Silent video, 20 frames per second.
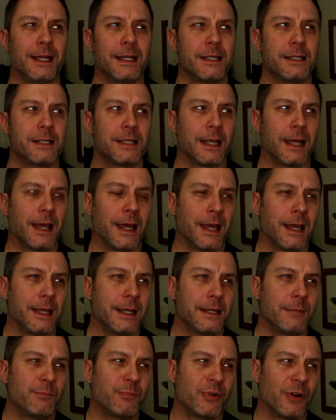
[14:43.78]
is
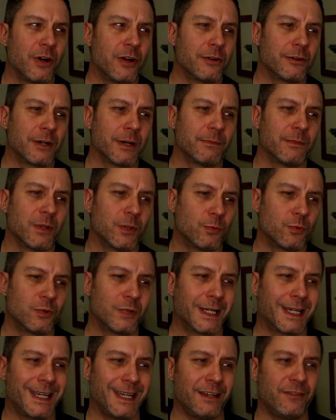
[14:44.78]
a program that
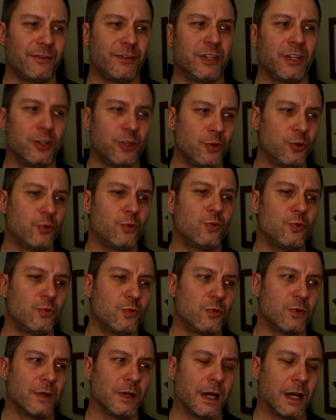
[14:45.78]
will give
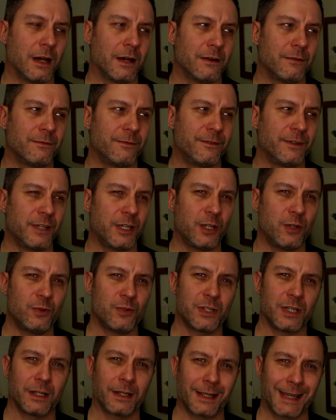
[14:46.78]
you
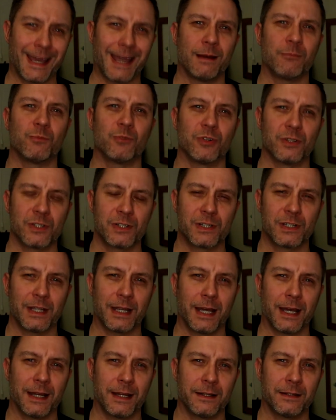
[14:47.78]
views and
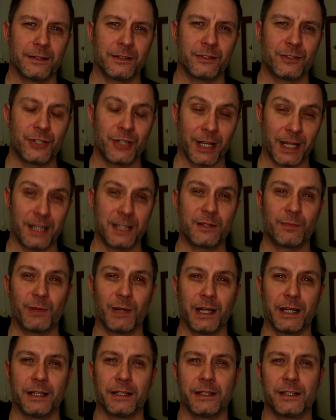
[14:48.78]
cameras, and
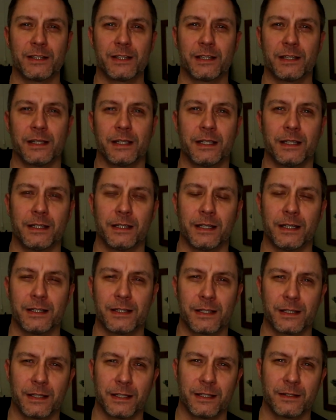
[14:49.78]
Chaseplane is
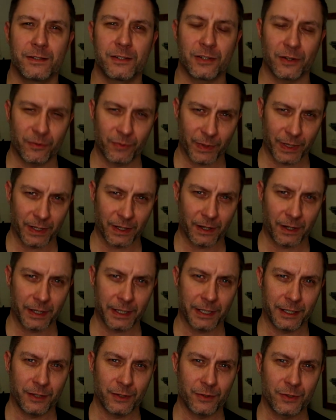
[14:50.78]
the software that
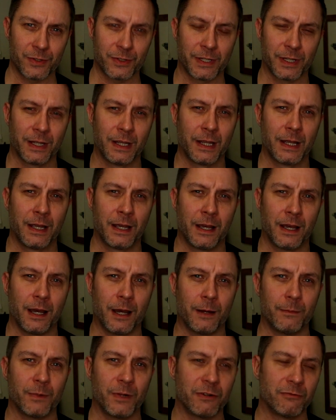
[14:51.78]
I used.
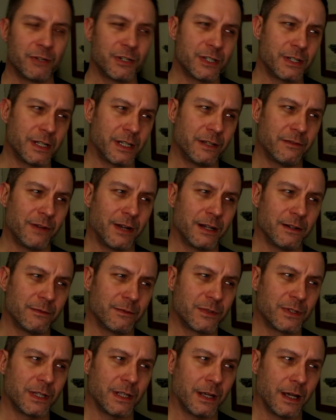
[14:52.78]
Originally
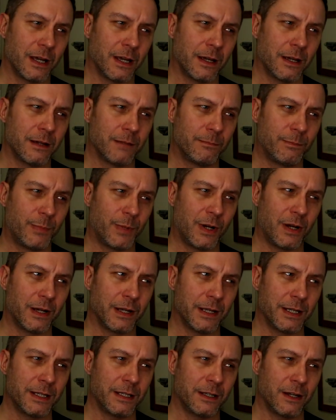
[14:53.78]
developed
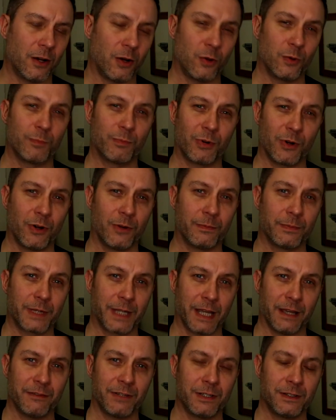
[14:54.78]
by old
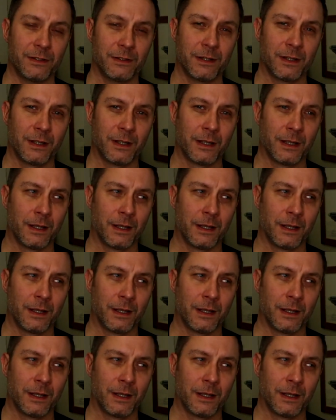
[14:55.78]
prop Kevin,